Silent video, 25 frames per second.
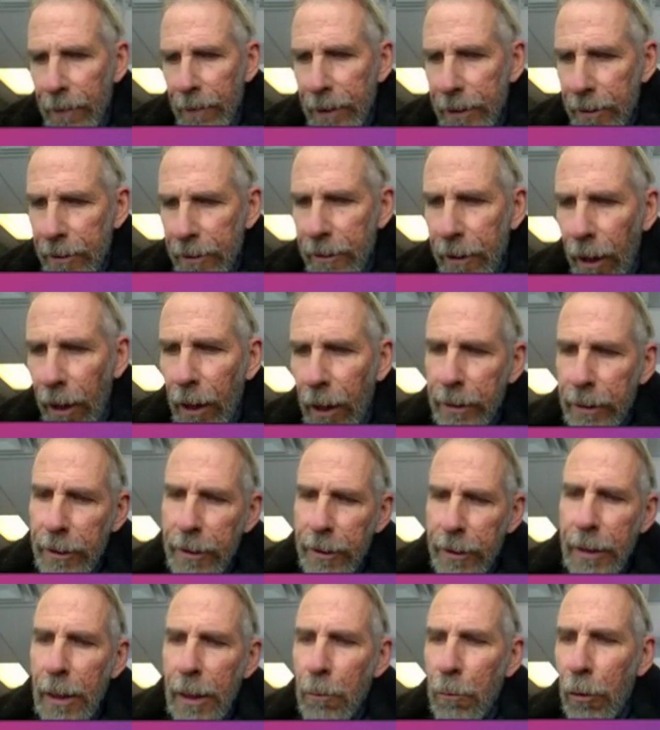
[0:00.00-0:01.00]
it's not the
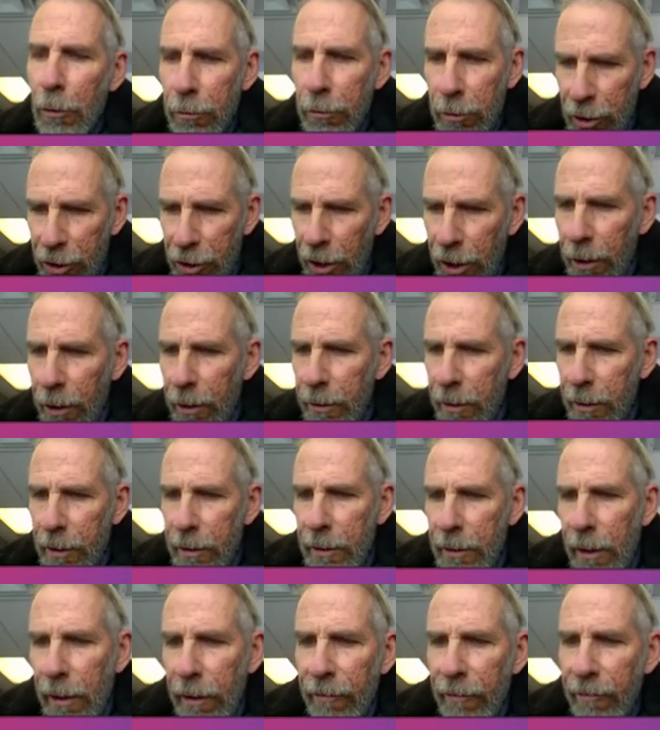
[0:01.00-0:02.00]
same old junk
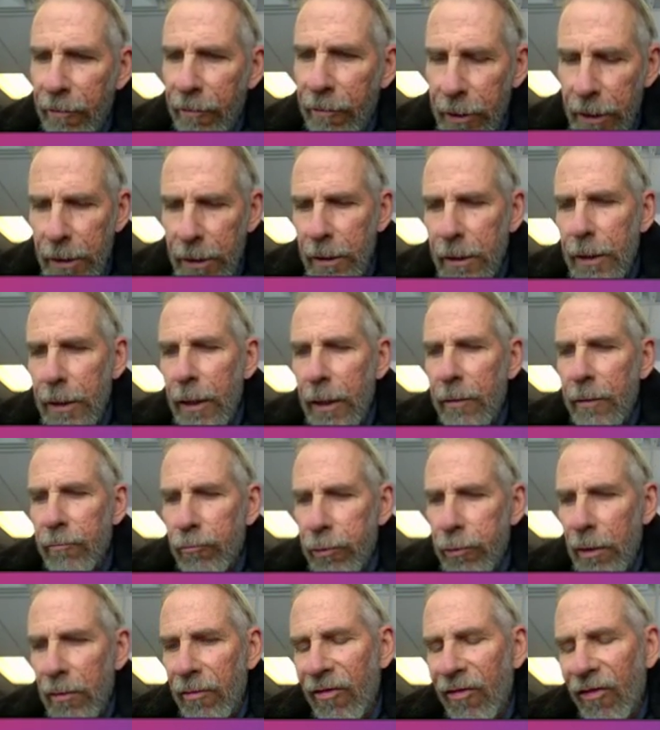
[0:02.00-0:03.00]
that they've received
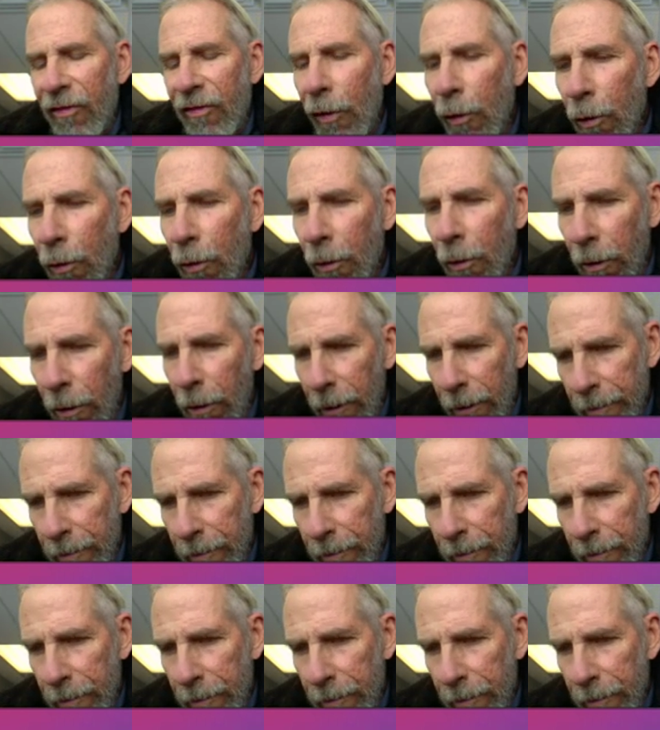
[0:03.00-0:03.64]
before.